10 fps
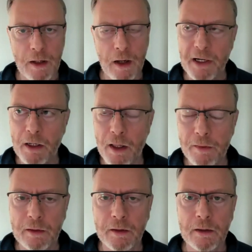I mean, I
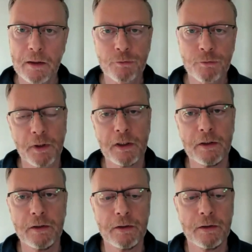think that last one.
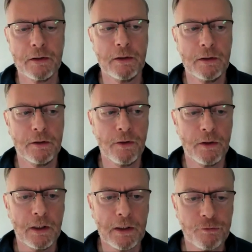
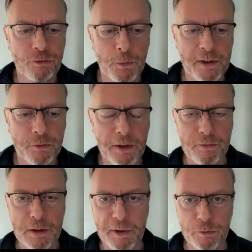I guess
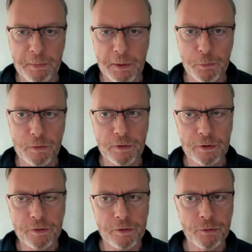2023. Most people would have
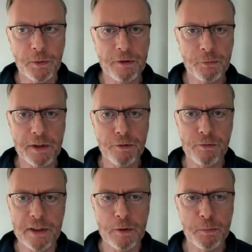looked at
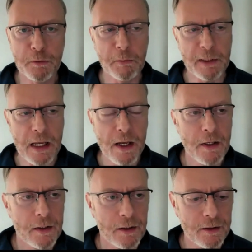2023, and probably
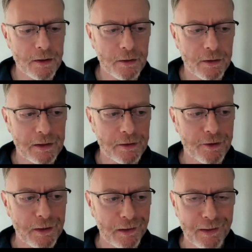it
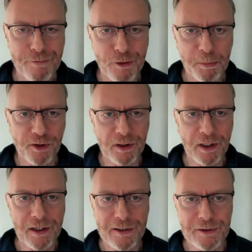didn't live up to the kind
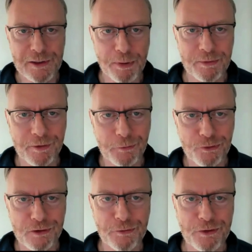of hype that was
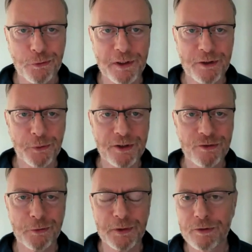around in
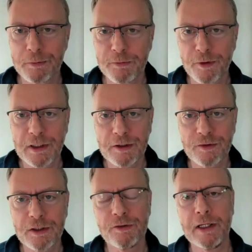2022 in terms of things
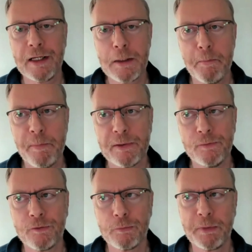actually getting built.